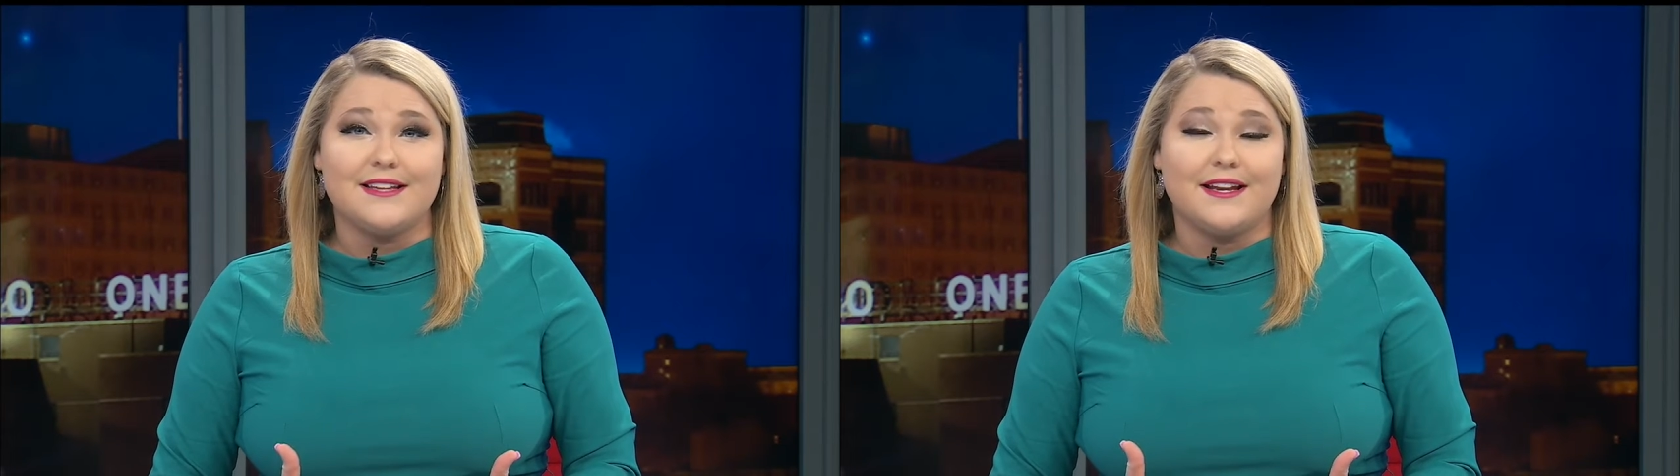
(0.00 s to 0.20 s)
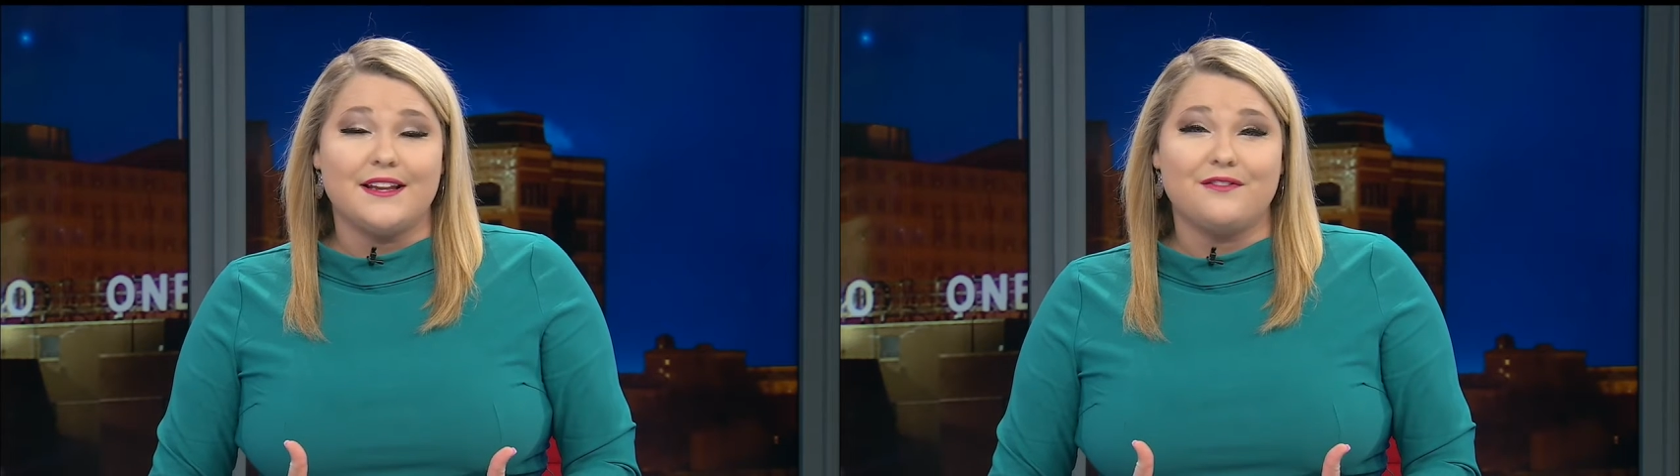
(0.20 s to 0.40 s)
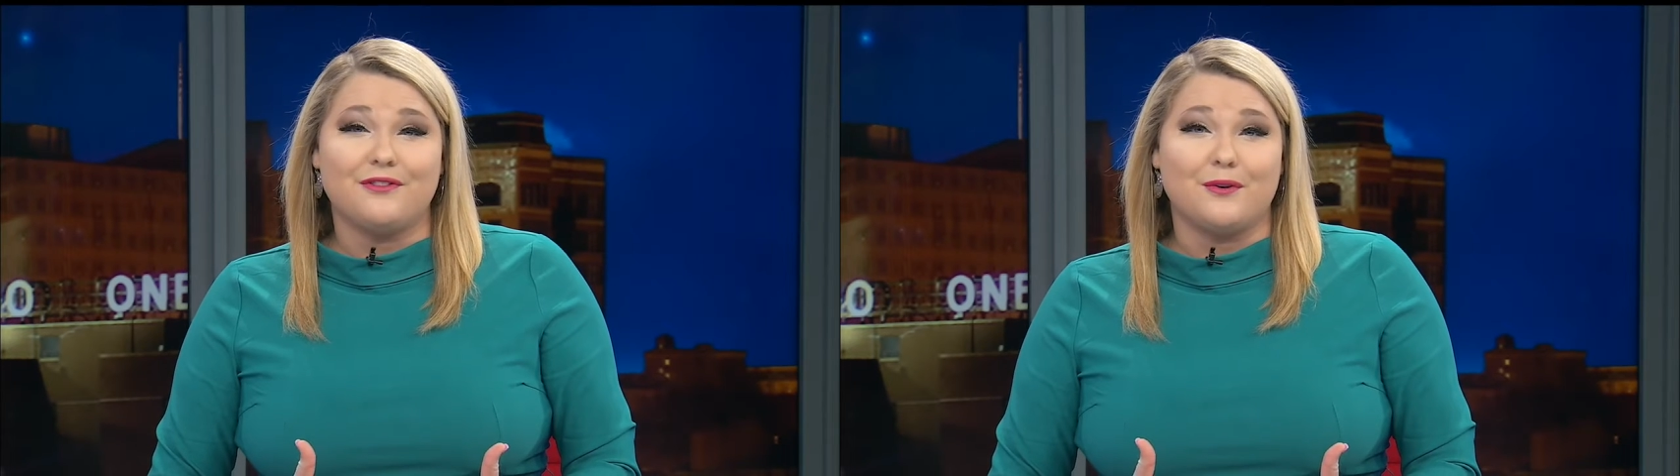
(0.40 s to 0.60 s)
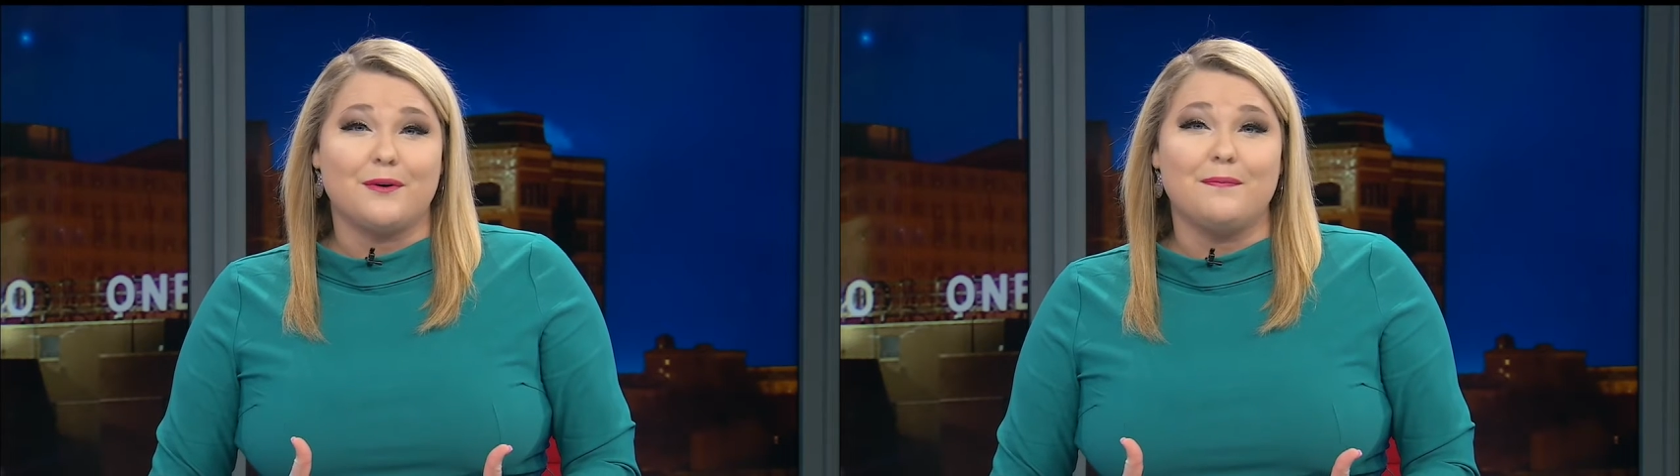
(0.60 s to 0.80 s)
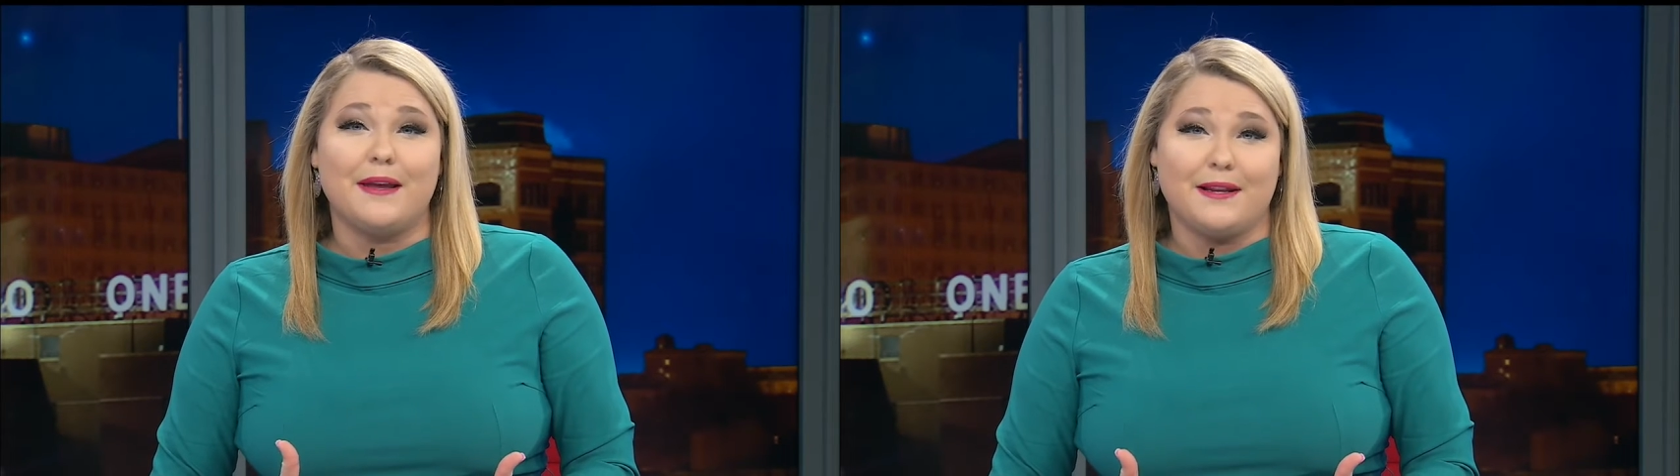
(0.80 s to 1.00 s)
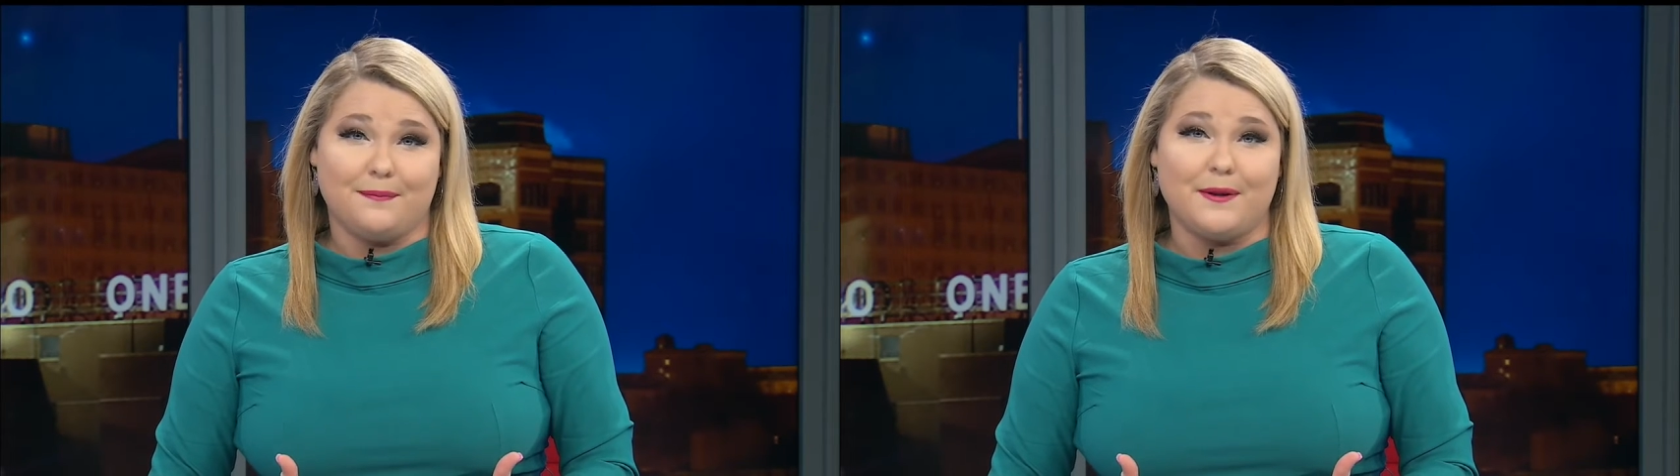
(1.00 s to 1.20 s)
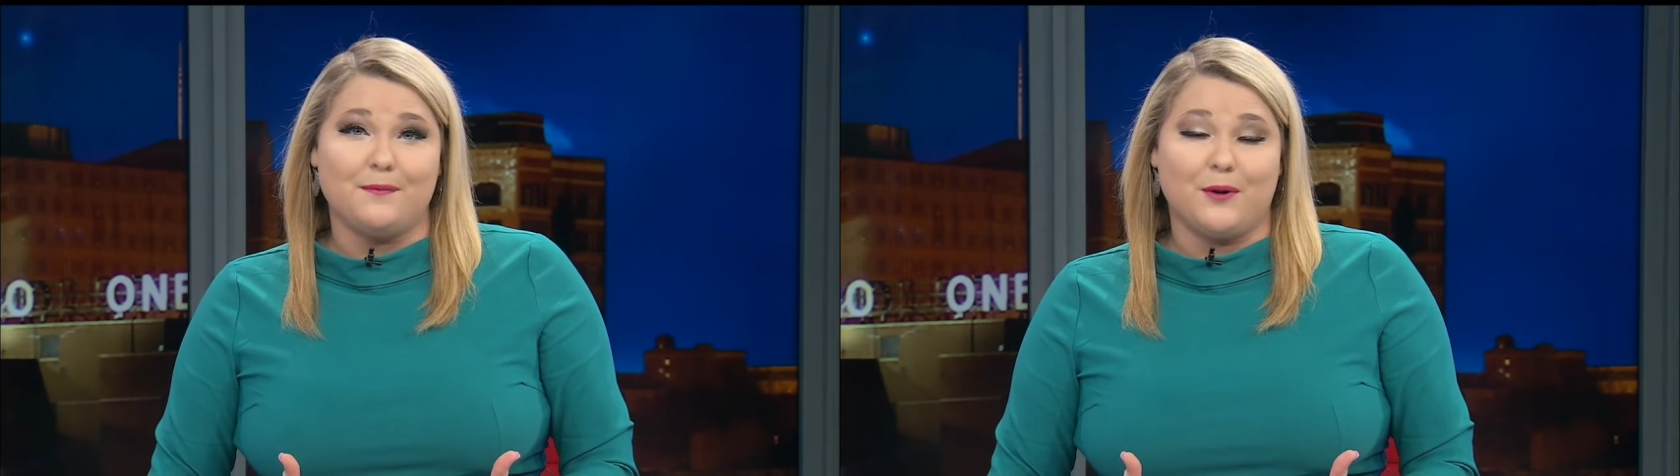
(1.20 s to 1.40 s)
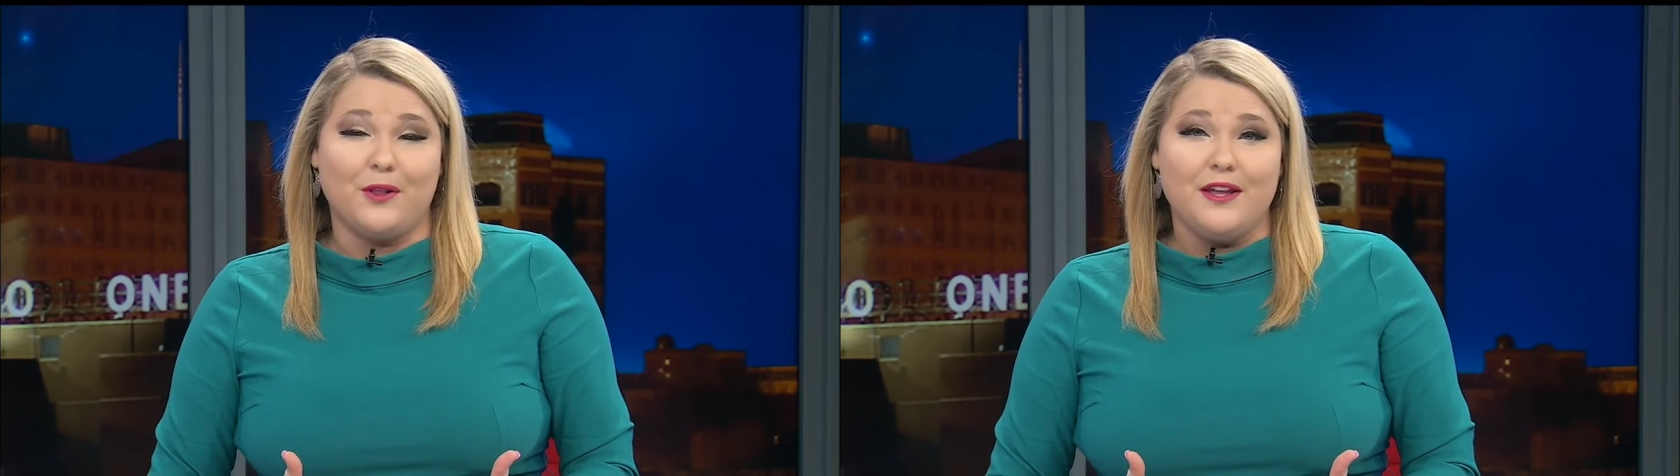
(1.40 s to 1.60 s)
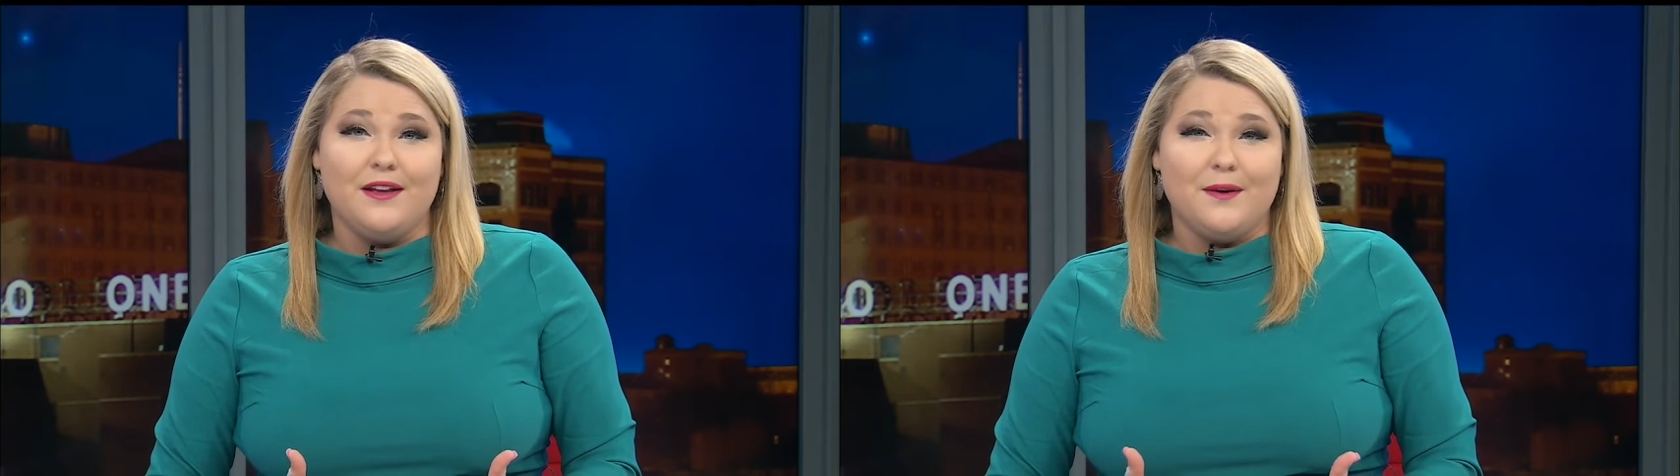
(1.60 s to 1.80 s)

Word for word: dating for many people.